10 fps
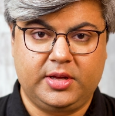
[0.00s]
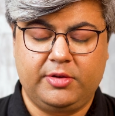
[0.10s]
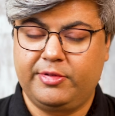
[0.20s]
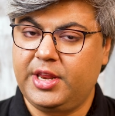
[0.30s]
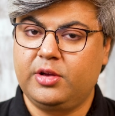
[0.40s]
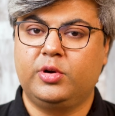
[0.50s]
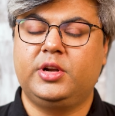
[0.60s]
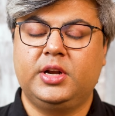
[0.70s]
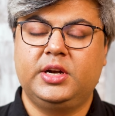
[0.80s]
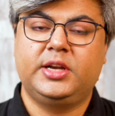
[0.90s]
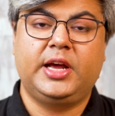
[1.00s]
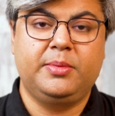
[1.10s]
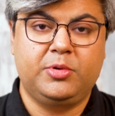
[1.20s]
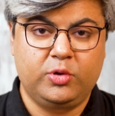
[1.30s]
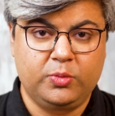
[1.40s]
A very good
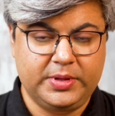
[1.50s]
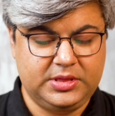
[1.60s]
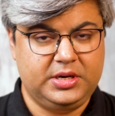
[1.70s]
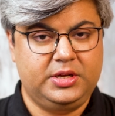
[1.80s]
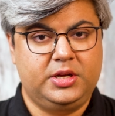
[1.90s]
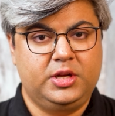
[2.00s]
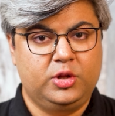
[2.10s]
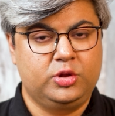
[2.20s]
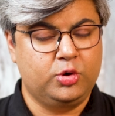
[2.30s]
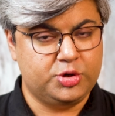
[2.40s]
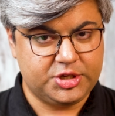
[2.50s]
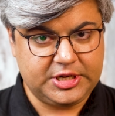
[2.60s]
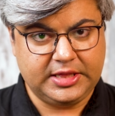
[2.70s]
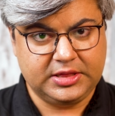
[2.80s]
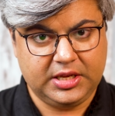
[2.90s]
time to do Pitra Dosha
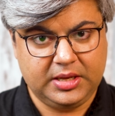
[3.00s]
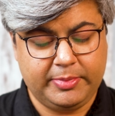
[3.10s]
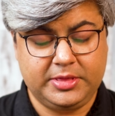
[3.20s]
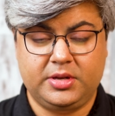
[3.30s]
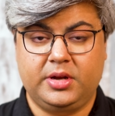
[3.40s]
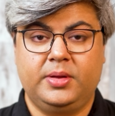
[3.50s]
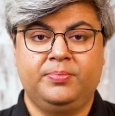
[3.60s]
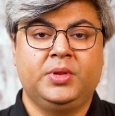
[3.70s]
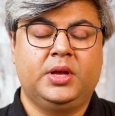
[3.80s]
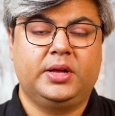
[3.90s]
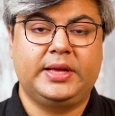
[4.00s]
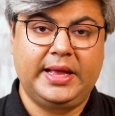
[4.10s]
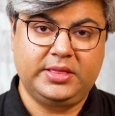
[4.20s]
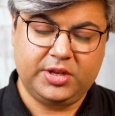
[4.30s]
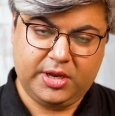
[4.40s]
Shanti, Pitra
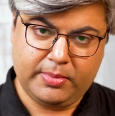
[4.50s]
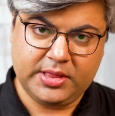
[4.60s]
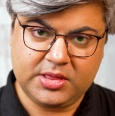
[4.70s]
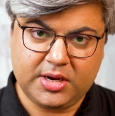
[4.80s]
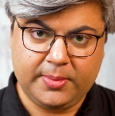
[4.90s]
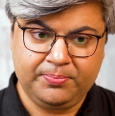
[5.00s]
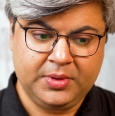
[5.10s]
Gayatri Mantra,